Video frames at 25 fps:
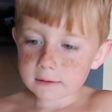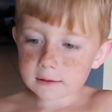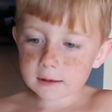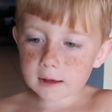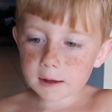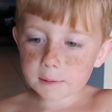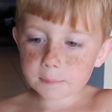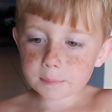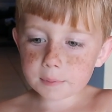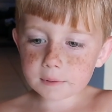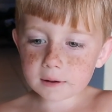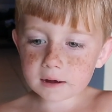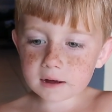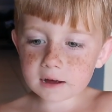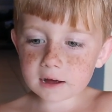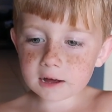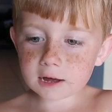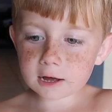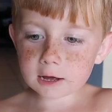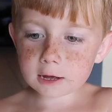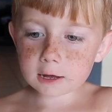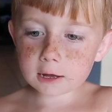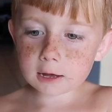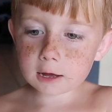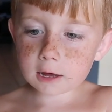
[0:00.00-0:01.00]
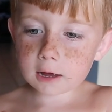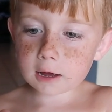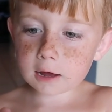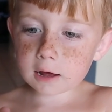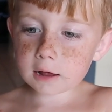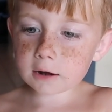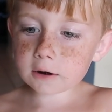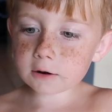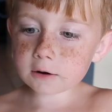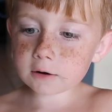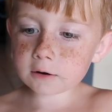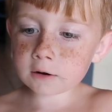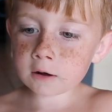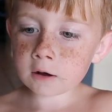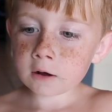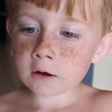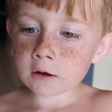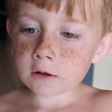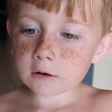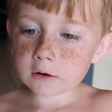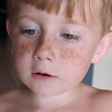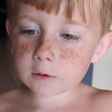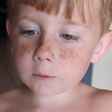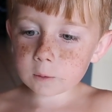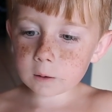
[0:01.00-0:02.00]
Yeah, but I don't
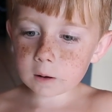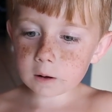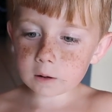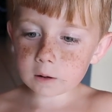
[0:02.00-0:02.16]
know